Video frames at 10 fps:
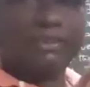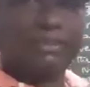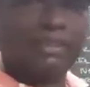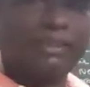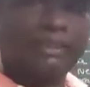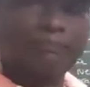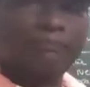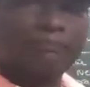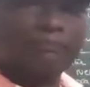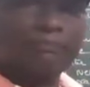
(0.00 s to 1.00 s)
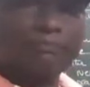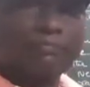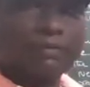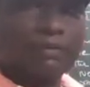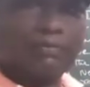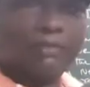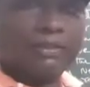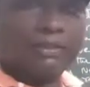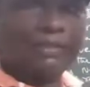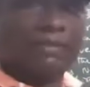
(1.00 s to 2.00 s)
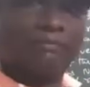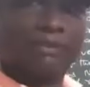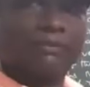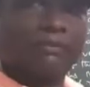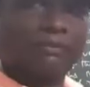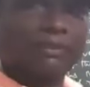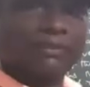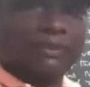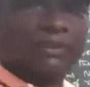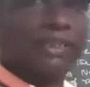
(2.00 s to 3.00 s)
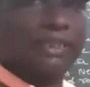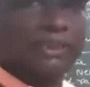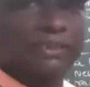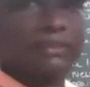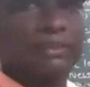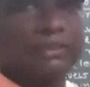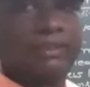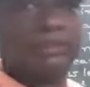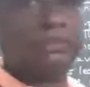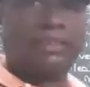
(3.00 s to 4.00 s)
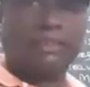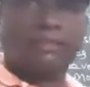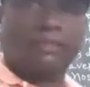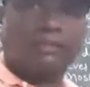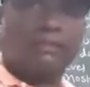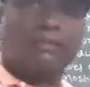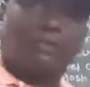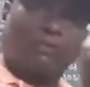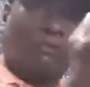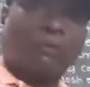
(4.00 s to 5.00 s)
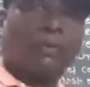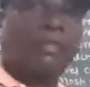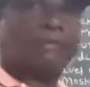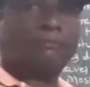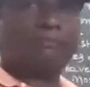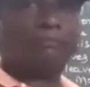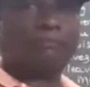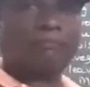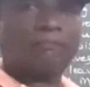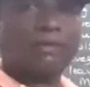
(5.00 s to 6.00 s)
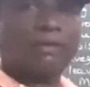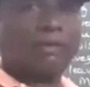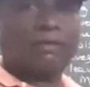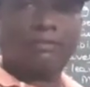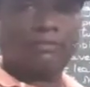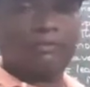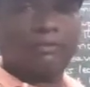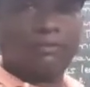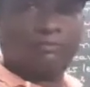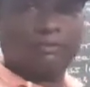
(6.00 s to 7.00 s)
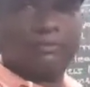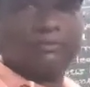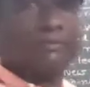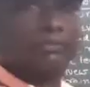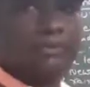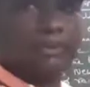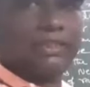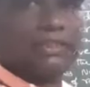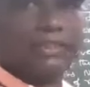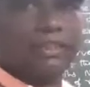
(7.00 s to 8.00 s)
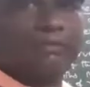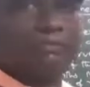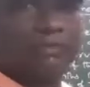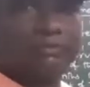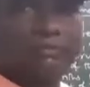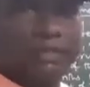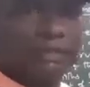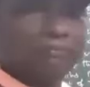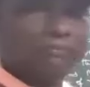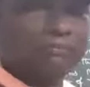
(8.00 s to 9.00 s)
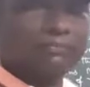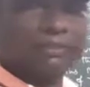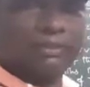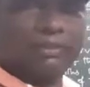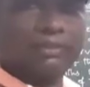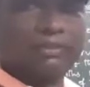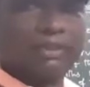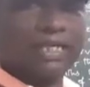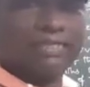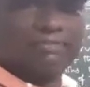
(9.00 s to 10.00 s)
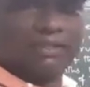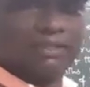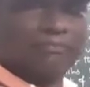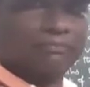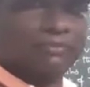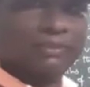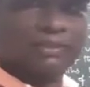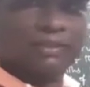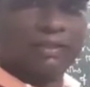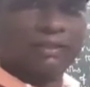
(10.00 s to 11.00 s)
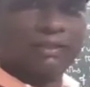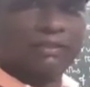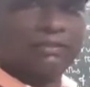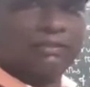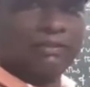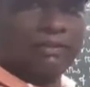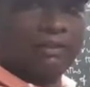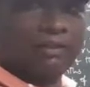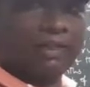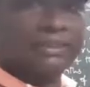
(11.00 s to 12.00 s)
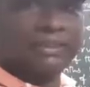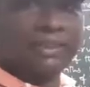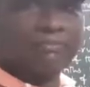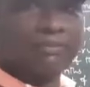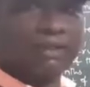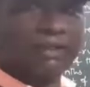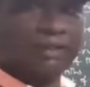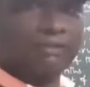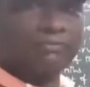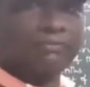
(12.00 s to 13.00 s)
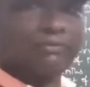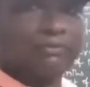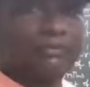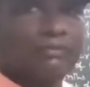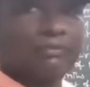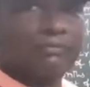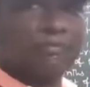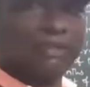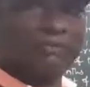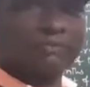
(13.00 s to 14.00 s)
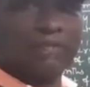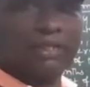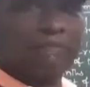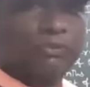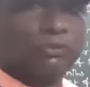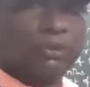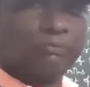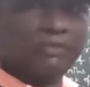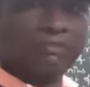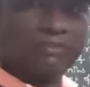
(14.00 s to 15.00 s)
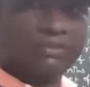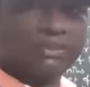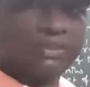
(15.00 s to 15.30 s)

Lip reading: salty. Okay, even though in such conditions these trees are growing. You know, if you go sea area, waves will come. Is it tides will come? Isn't it or not? Rising and falling of waves we are able to observe in sea